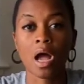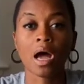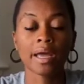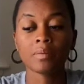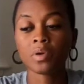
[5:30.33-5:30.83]

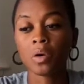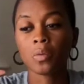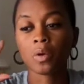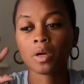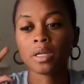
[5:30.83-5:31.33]
I am not
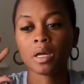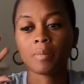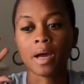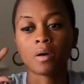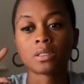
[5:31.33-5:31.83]
worried
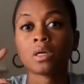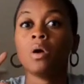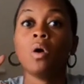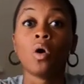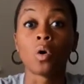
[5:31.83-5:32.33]
about,
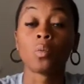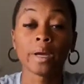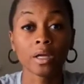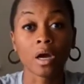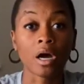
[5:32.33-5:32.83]
oh
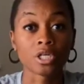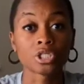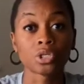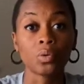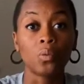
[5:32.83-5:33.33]
my gosh,